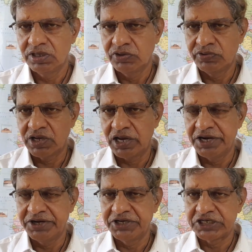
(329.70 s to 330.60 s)
We call
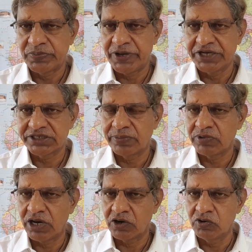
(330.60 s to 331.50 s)
it dispatch of
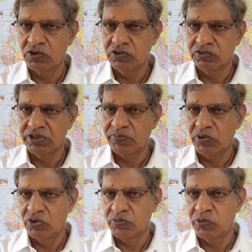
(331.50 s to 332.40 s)
cargo to the
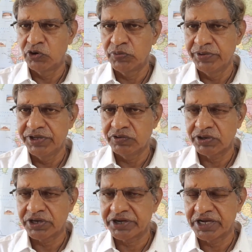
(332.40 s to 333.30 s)
port. Port means you
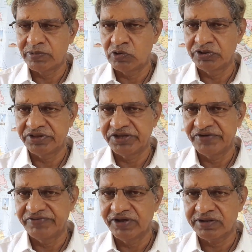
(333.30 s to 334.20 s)
are talking about the
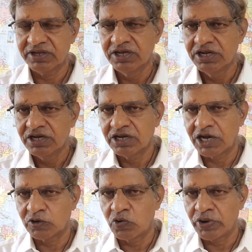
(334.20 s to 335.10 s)
CFS.
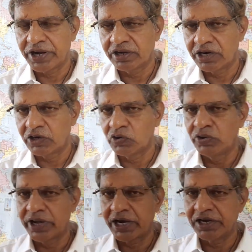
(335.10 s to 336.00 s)
Cargo cannot go
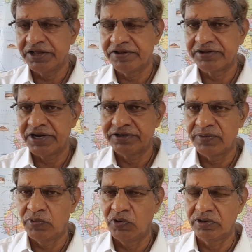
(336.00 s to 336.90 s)
directly inside the
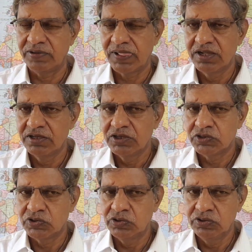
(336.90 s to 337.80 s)
port.
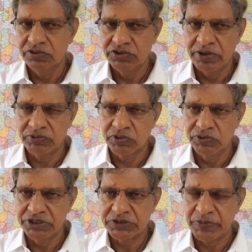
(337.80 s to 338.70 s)
So you have
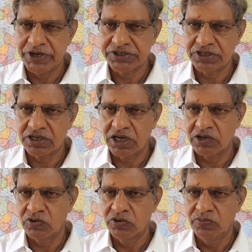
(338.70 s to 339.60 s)
to dispatch the
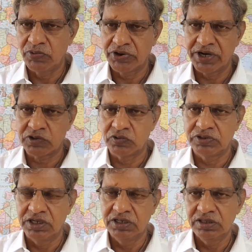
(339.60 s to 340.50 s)
cargo product to
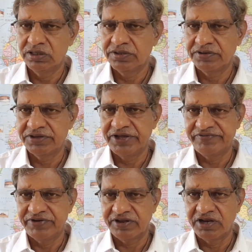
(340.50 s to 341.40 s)
the
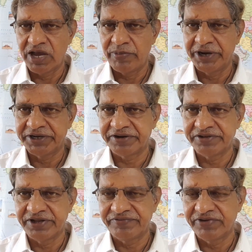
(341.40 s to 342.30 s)
CFS, nominated
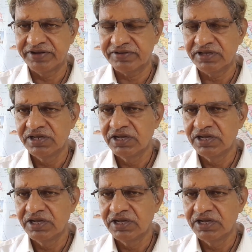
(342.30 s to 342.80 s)
CFS